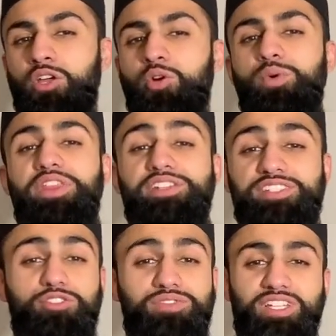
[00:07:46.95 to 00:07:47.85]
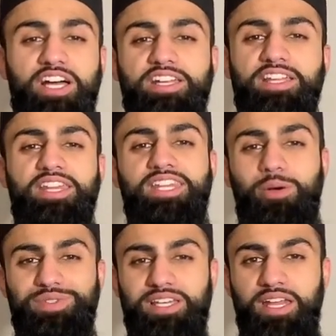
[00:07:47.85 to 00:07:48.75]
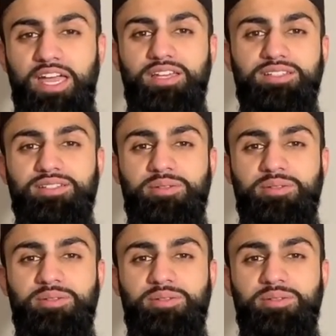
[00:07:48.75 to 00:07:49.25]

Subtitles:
with the silver lining that was at hand.